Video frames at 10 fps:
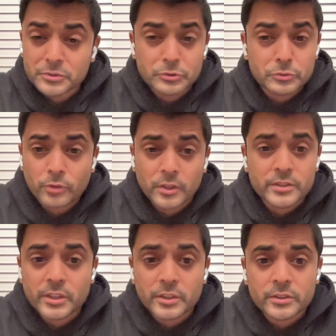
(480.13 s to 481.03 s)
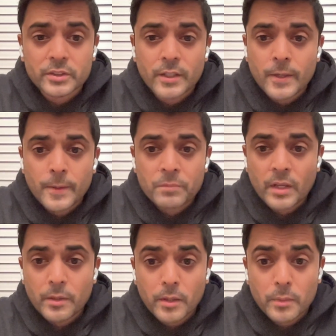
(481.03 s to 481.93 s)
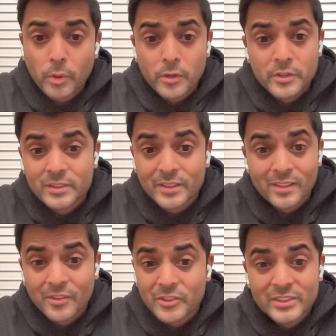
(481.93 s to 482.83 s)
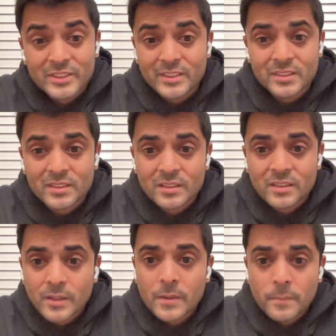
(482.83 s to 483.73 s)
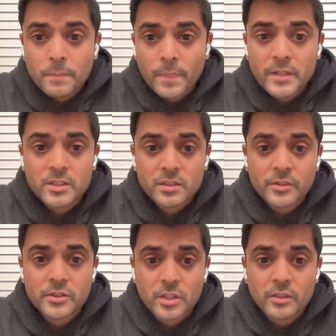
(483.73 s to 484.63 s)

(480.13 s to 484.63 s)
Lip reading: but also through volunteers and partners like other cities, not just other